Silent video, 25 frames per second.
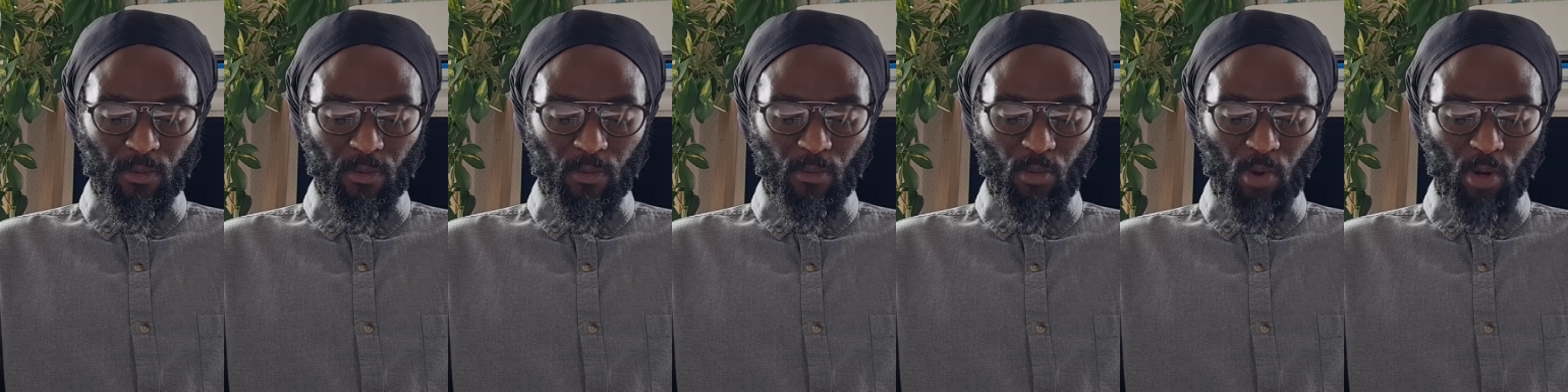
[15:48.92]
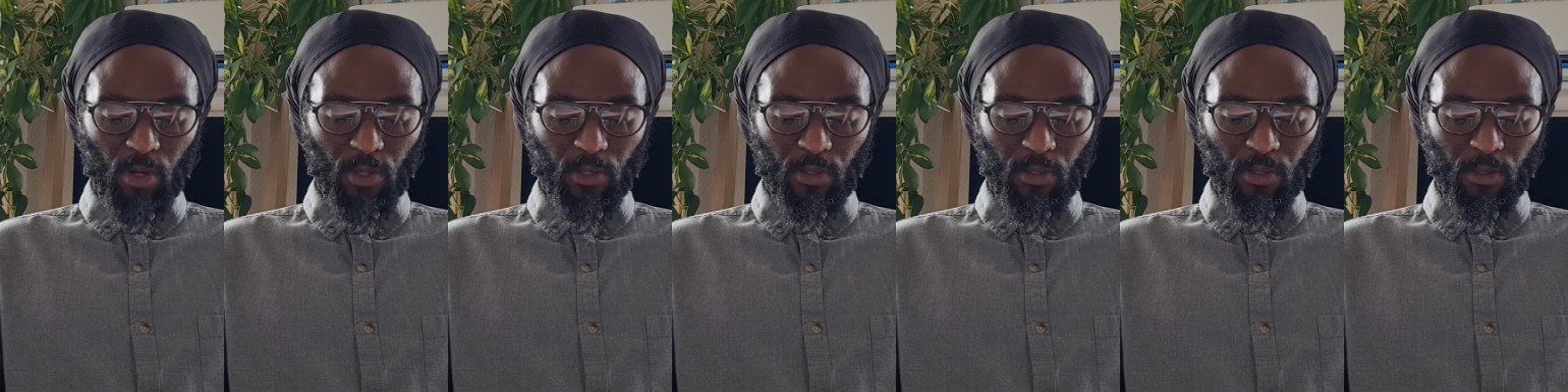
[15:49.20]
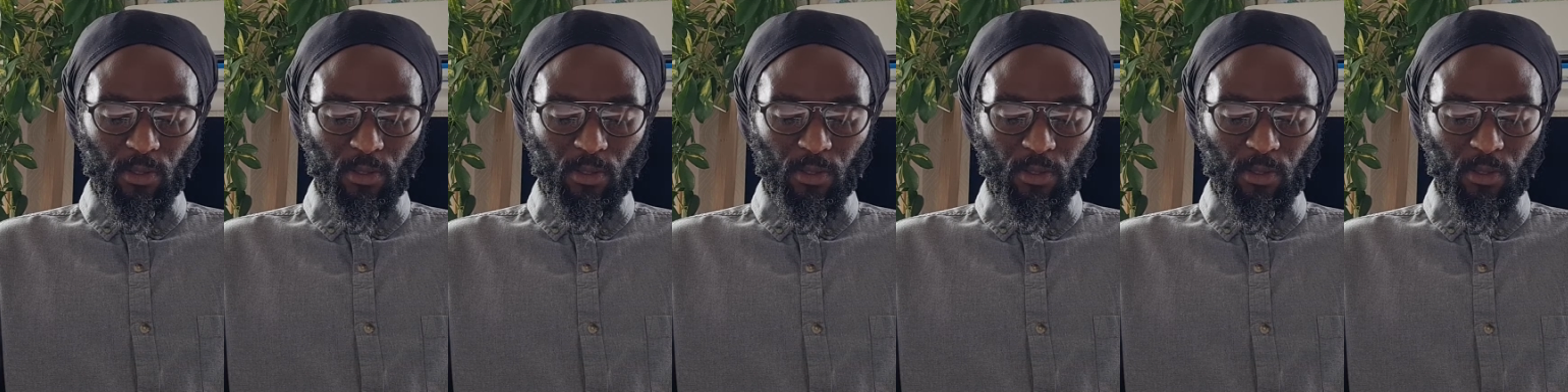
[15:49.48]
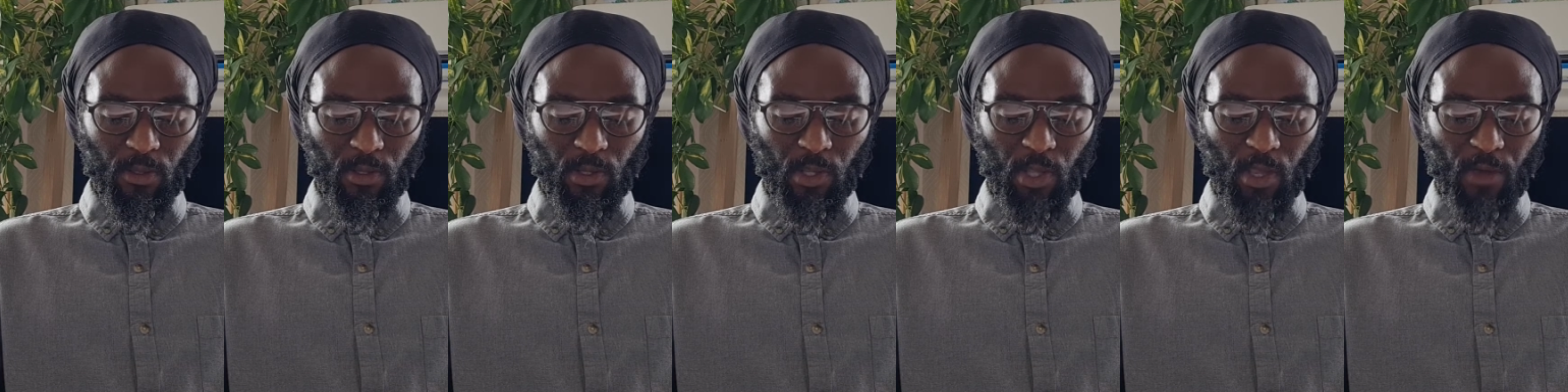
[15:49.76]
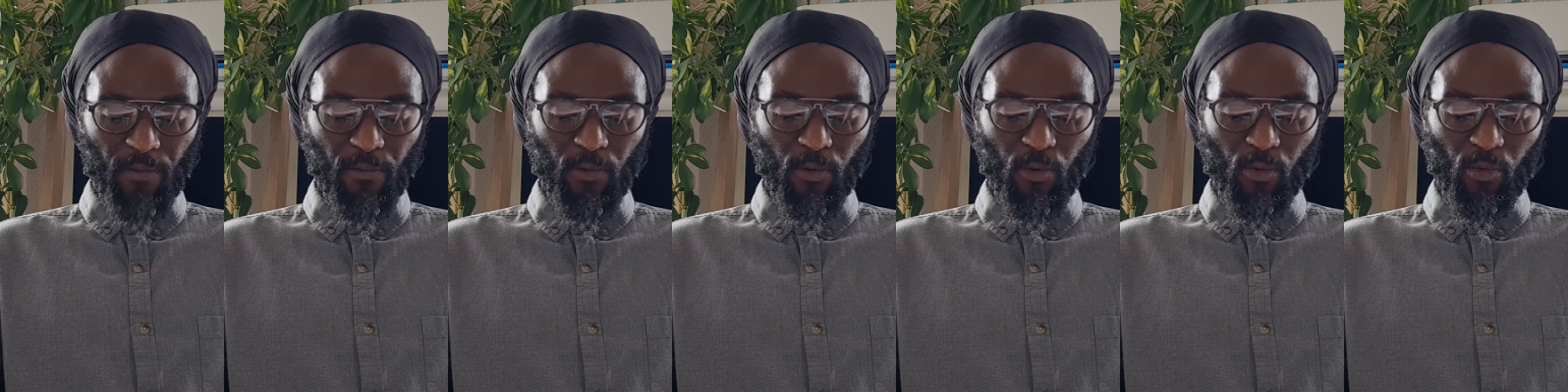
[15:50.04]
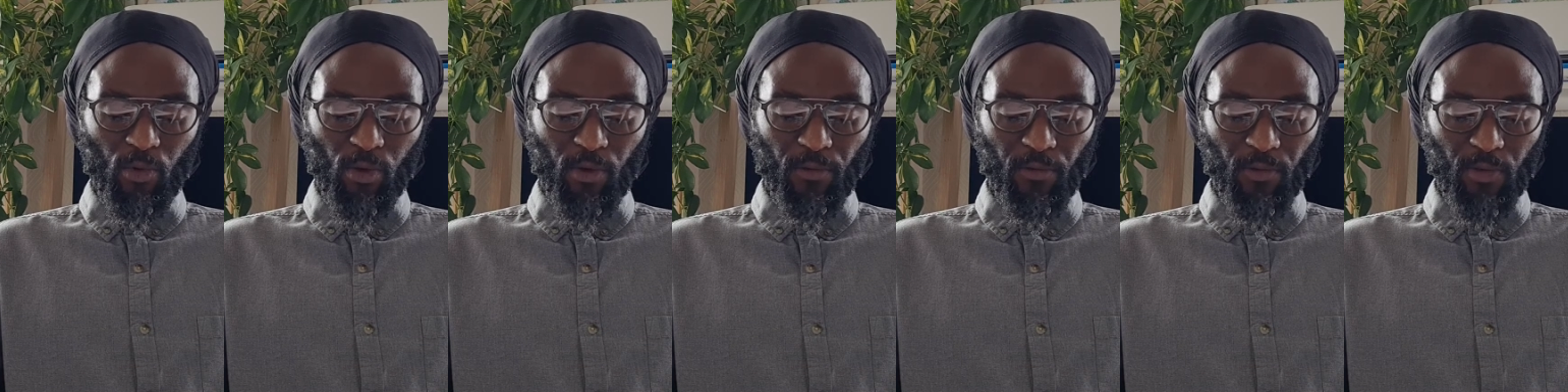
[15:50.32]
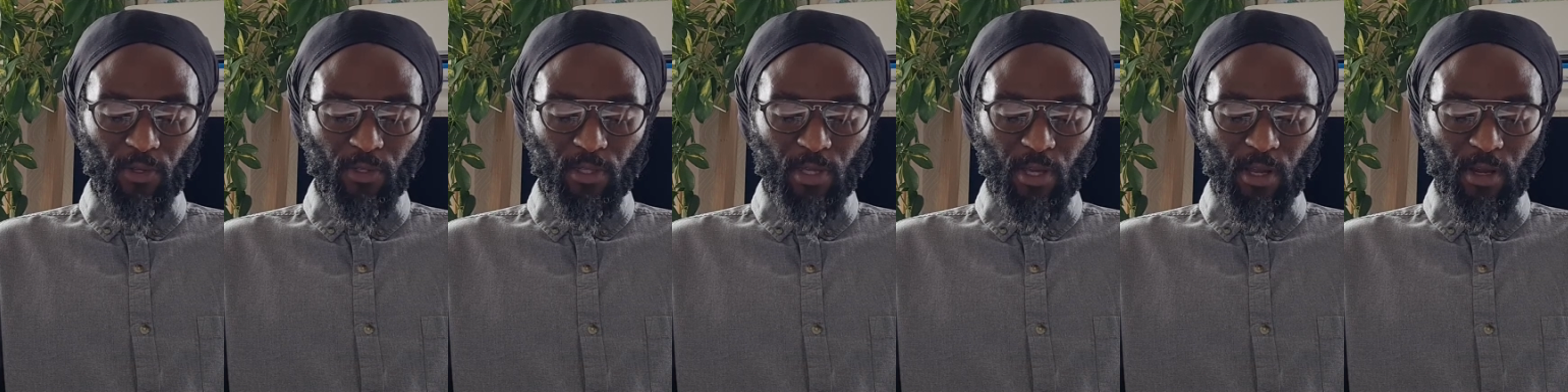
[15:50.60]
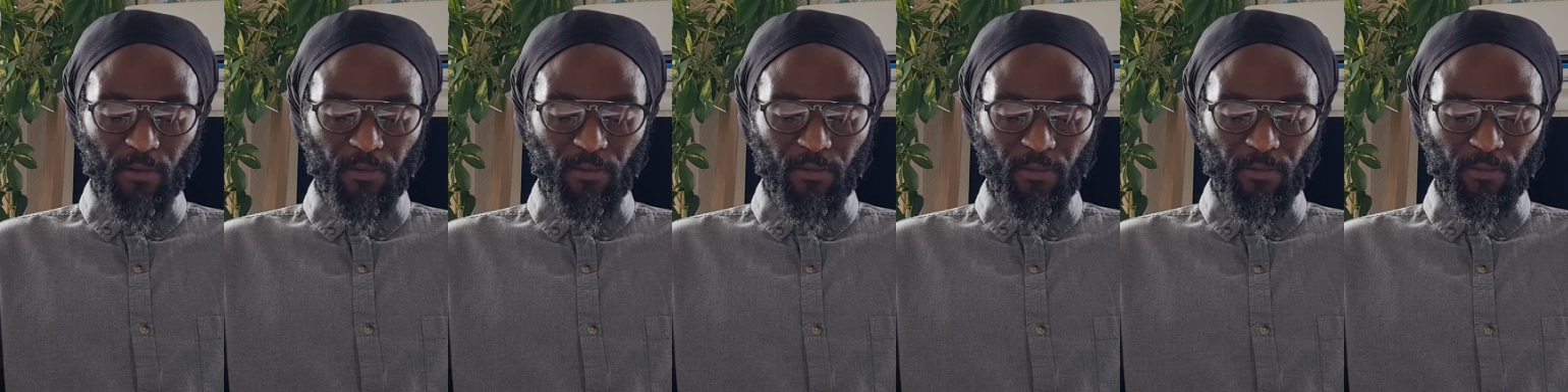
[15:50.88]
But you have to read for yourself.